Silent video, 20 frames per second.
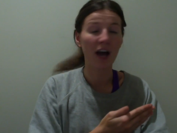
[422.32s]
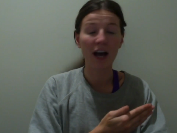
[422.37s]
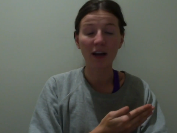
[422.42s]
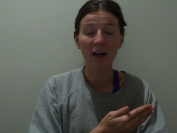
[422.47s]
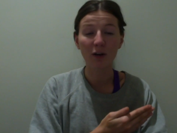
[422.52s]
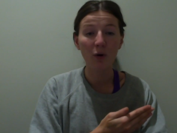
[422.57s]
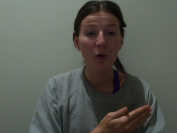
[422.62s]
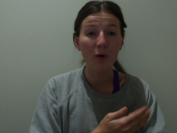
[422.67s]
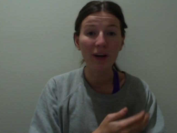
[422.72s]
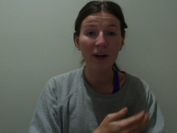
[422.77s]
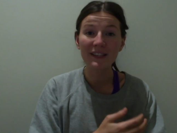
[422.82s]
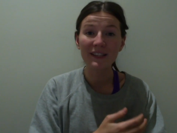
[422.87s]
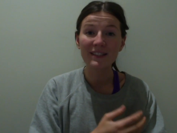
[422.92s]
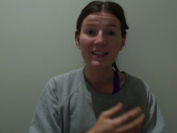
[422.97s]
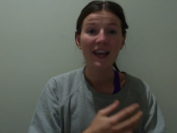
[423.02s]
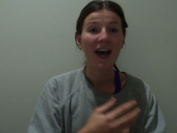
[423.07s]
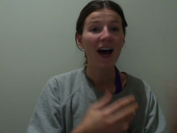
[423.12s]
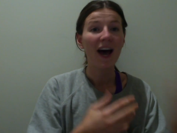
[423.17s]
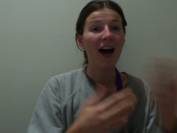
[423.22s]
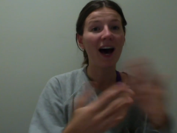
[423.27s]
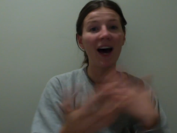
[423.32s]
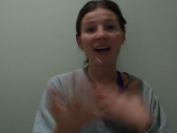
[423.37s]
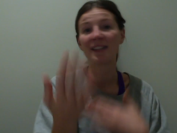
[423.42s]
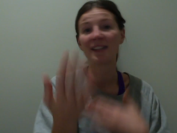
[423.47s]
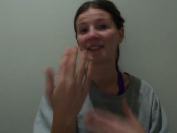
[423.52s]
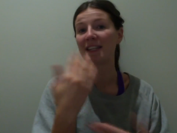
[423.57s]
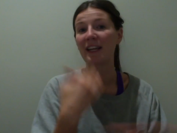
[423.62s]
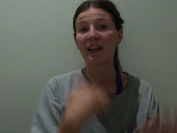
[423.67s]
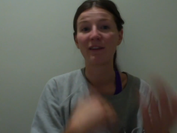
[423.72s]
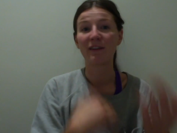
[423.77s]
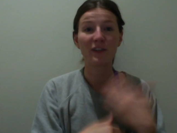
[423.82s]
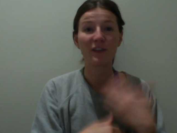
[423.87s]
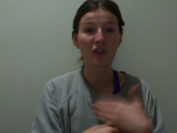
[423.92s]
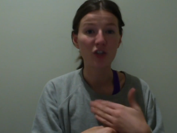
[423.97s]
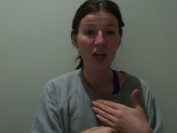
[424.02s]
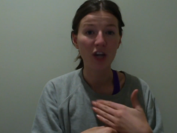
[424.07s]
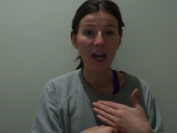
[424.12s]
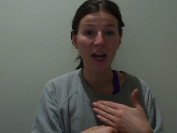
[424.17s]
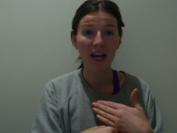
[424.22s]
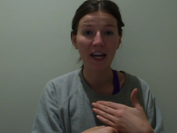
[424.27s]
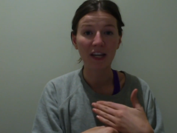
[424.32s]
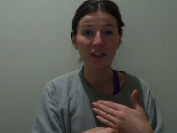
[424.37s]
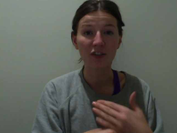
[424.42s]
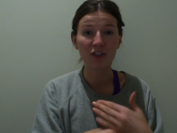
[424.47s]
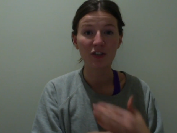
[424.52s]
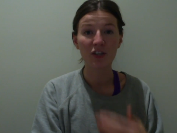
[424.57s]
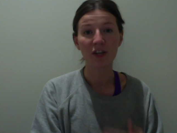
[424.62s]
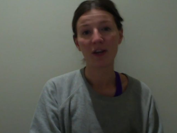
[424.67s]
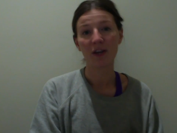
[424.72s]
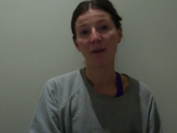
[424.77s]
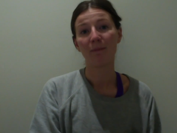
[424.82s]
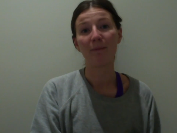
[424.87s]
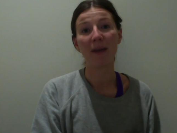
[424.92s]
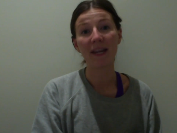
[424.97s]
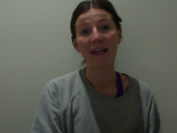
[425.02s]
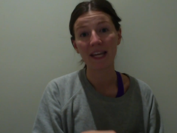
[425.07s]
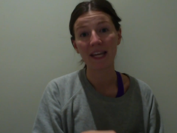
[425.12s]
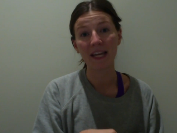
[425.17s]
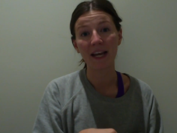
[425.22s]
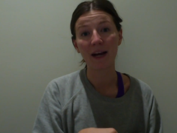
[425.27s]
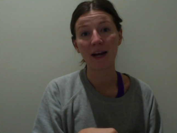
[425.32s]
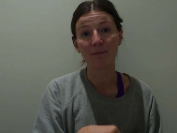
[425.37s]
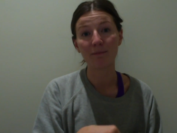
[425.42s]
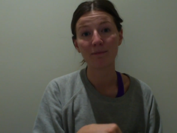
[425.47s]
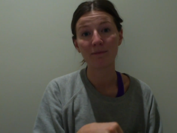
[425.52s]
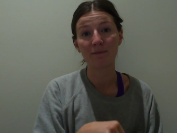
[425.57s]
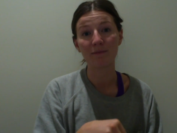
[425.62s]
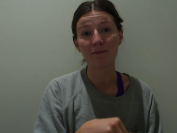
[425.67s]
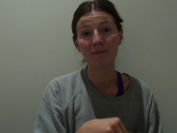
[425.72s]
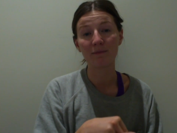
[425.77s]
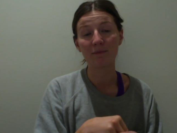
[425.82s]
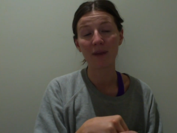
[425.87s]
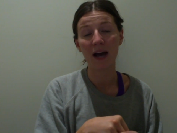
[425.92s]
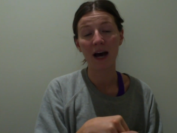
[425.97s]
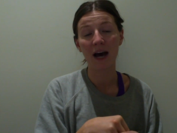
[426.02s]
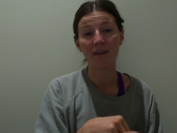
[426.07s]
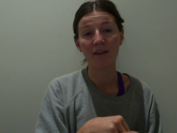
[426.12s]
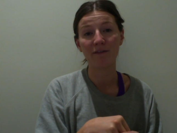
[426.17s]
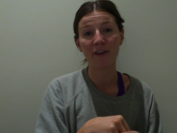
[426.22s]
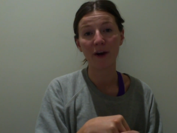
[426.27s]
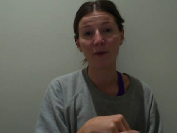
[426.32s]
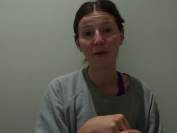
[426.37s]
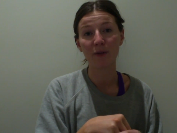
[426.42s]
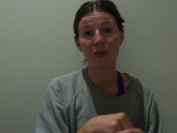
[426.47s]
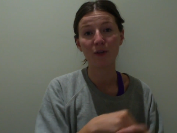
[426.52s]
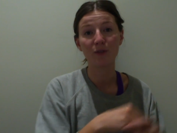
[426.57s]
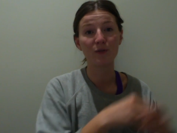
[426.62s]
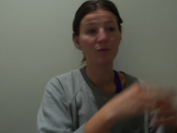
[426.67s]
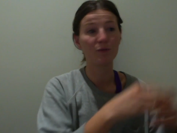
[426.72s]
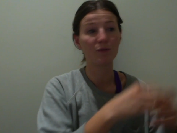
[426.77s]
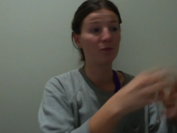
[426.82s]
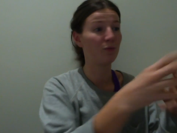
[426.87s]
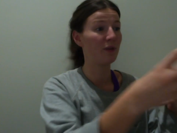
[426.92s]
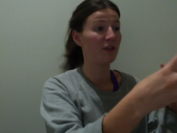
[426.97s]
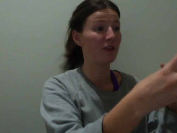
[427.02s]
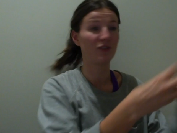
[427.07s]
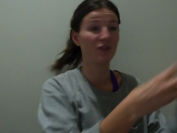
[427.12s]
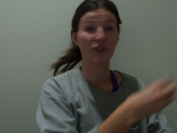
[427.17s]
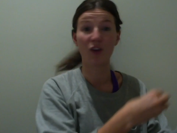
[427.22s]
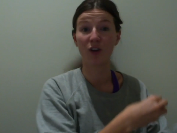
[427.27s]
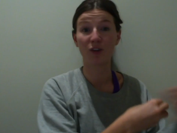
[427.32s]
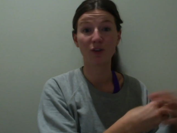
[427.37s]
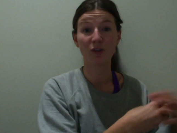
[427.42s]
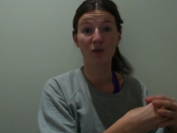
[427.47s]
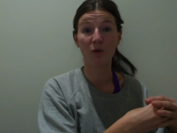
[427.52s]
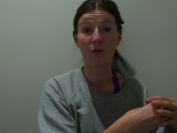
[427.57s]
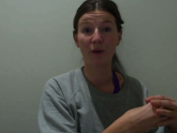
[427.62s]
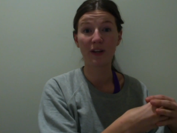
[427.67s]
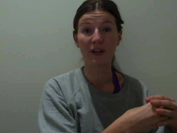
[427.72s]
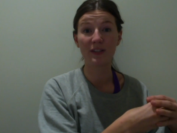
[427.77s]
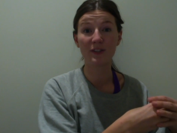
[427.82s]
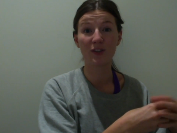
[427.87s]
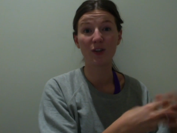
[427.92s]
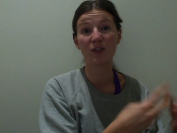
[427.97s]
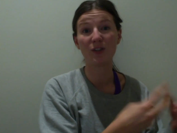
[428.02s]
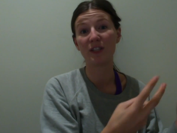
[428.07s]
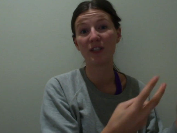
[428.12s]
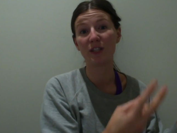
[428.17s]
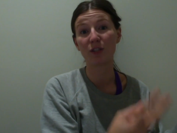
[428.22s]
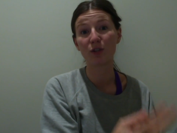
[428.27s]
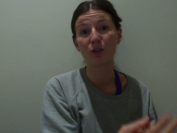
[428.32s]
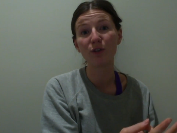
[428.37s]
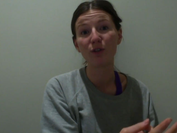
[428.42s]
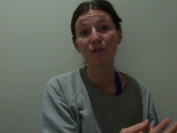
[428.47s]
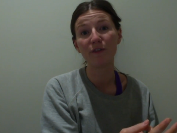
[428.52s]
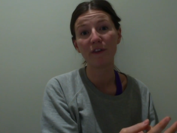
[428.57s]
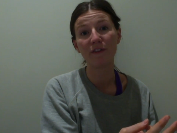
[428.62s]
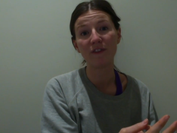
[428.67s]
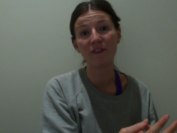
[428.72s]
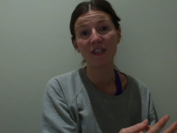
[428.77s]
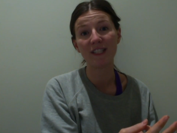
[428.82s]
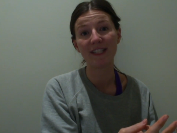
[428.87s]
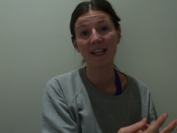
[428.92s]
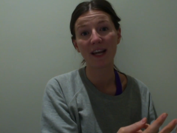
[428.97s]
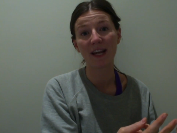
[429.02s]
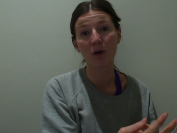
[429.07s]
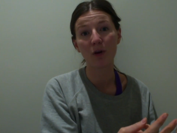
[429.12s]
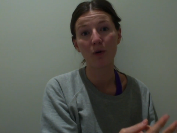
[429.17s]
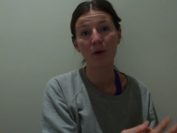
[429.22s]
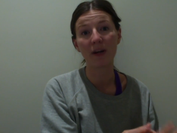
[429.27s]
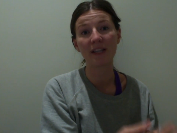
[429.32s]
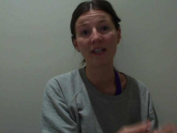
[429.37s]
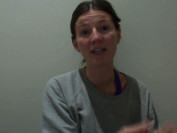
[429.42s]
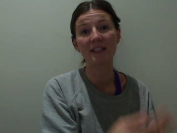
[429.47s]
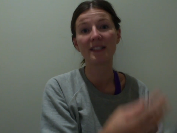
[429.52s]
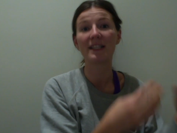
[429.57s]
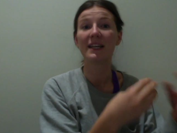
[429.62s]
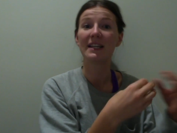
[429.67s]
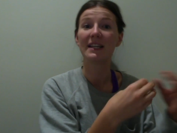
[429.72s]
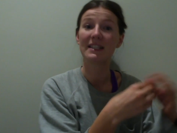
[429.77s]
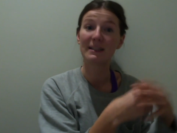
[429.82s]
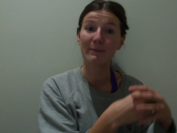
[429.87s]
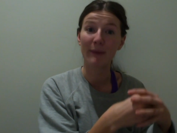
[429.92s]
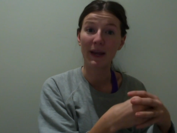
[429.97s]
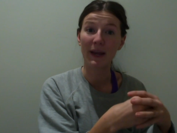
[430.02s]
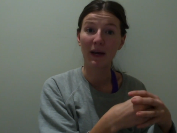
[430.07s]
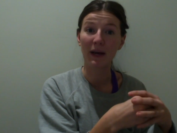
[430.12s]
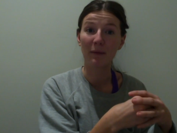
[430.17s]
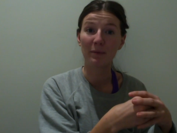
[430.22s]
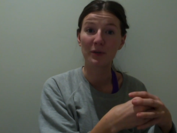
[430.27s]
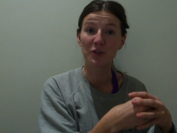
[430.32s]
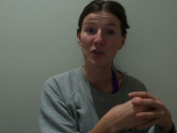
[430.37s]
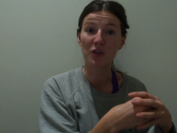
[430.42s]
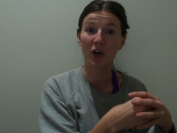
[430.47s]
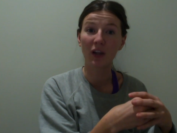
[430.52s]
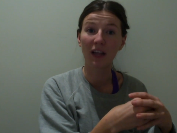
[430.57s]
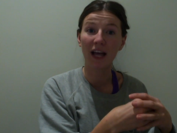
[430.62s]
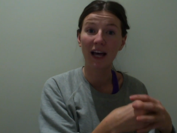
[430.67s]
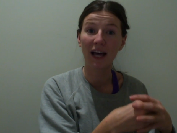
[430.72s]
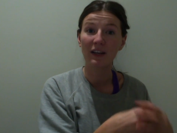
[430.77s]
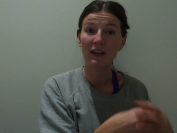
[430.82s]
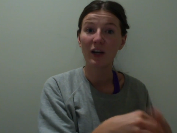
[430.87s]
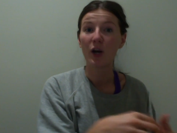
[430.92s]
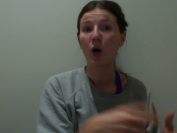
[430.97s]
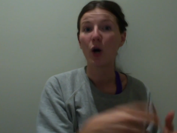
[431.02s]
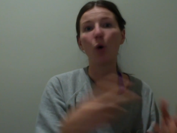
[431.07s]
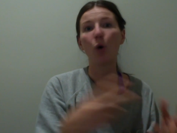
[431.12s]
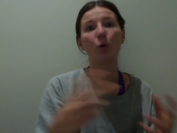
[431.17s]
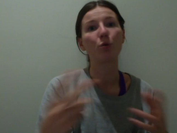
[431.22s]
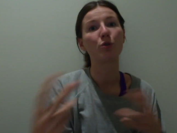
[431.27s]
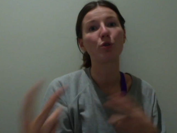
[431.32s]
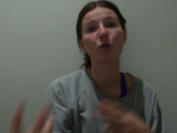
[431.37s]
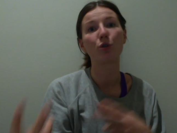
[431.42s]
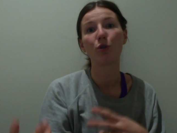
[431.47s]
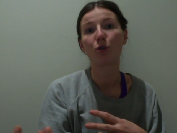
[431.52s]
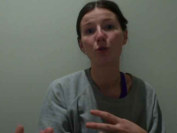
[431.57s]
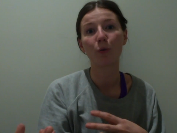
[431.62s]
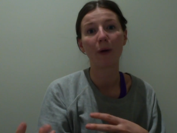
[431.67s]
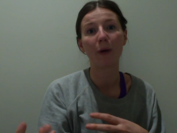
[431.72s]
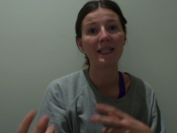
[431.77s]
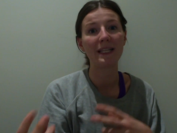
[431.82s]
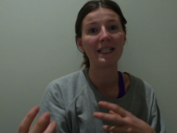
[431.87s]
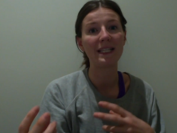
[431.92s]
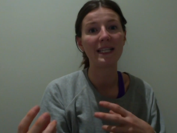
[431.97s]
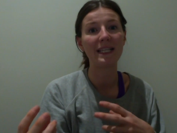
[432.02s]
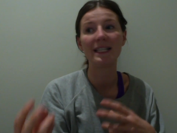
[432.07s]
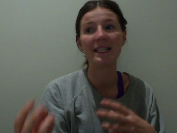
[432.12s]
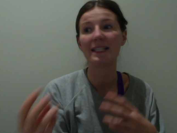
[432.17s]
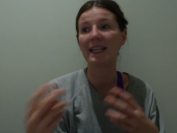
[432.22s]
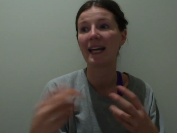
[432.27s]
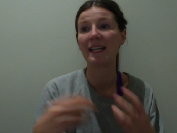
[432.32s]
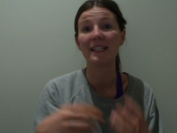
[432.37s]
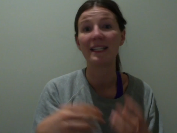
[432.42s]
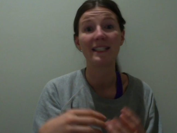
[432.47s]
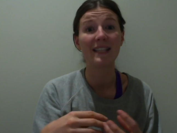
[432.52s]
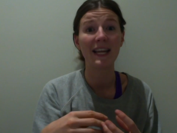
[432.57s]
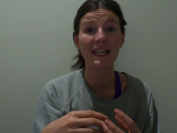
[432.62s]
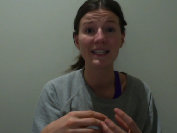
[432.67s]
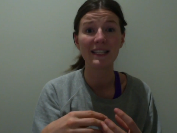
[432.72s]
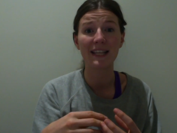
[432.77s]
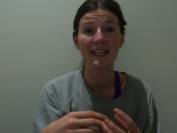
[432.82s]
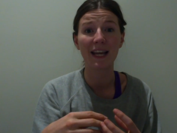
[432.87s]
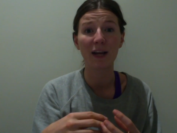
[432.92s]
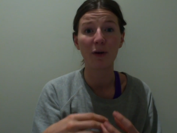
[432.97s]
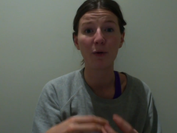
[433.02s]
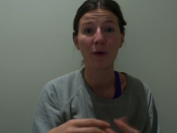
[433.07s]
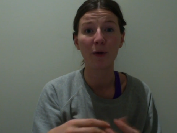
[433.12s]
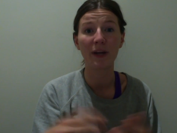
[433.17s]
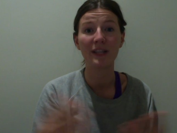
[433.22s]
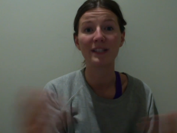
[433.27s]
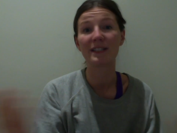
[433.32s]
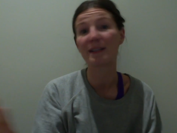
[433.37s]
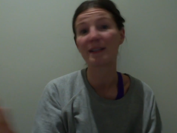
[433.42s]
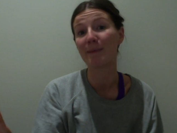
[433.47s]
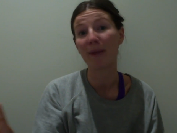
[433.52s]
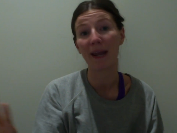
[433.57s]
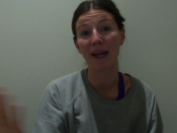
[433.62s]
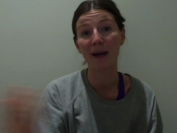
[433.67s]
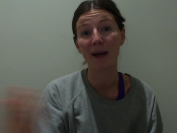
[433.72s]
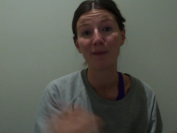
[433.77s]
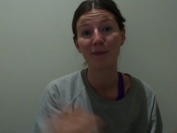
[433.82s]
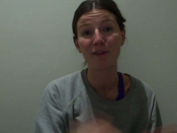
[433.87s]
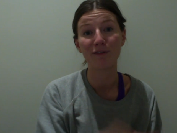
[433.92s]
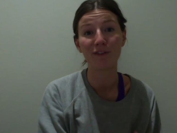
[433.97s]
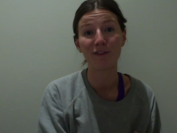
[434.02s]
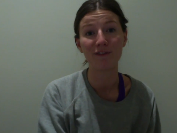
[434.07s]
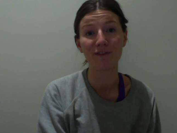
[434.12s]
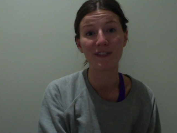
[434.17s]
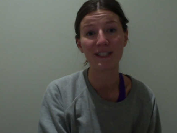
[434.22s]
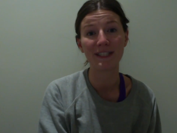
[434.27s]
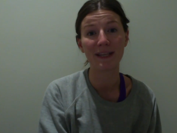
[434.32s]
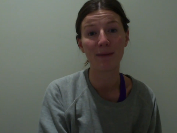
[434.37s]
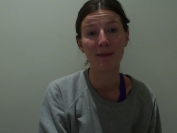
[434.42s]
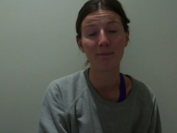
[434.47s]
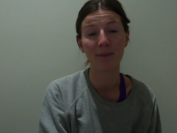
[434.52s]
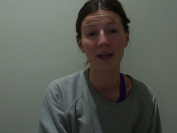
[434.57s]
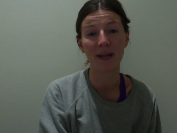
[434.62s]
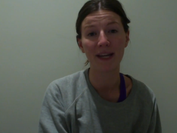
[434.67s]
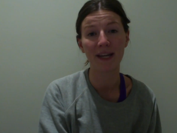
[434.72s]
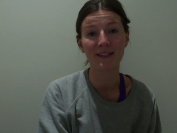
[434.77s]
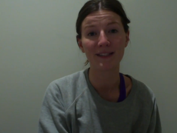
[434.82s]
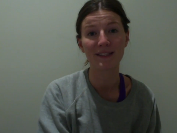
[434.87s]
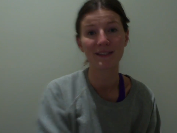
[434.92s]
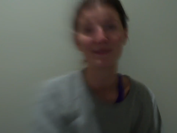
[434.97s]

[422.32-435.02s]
coins, asking for change, making up values with certain coins, so using 2 50-cent coins to make up $1 or 2 20s and a 10-cent coin to make up the 50-cent piece.